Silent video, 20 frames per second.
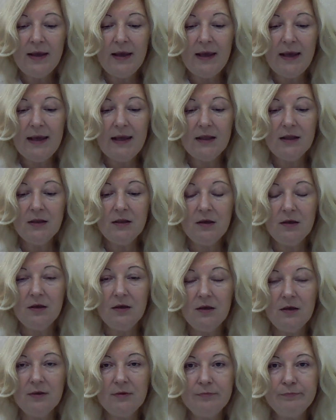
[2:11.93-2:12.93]
and
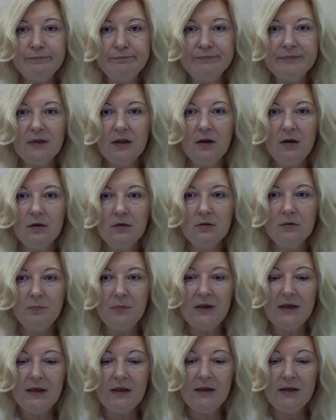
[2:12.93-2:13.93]
on
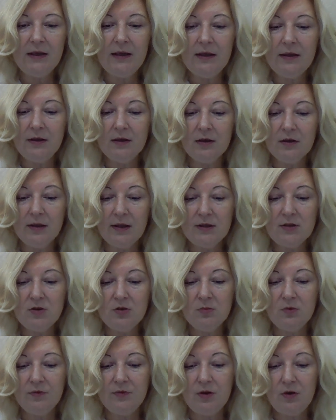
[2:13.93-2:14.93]
being in the
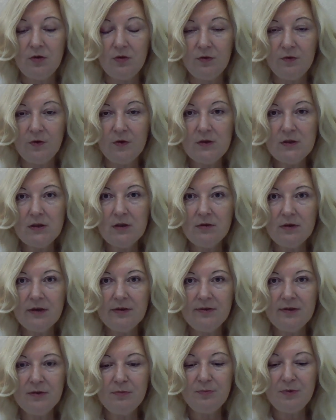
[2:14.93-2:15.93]
classroom of the university rather
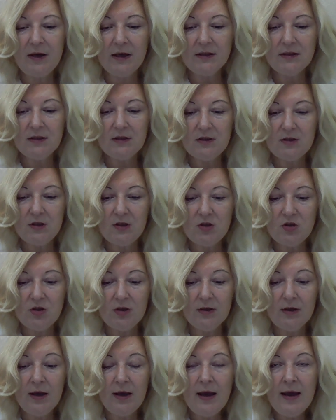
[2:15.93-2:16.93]
than practice teaching,